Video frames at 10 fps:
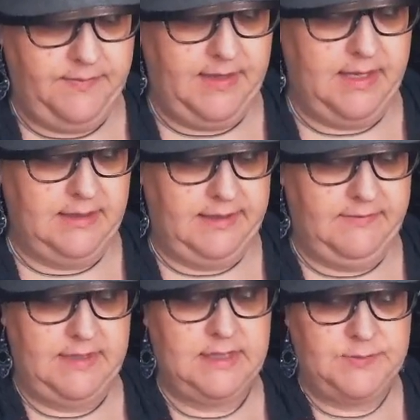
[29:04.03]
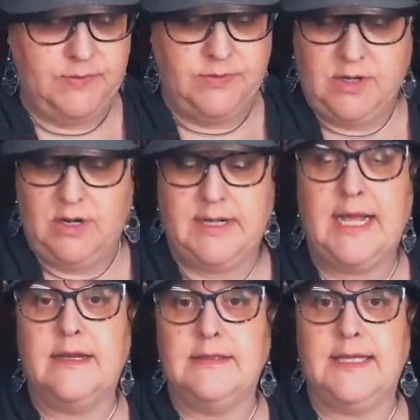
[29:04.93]
like leaving this poor card
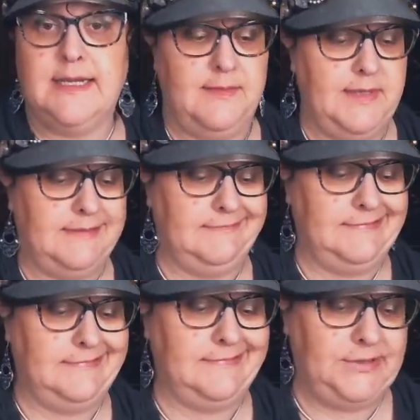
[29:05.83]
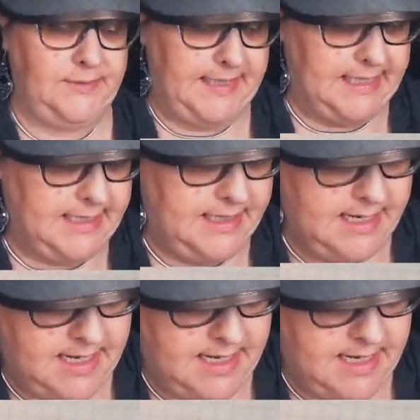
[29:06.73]
out. Like I'm like, too bad.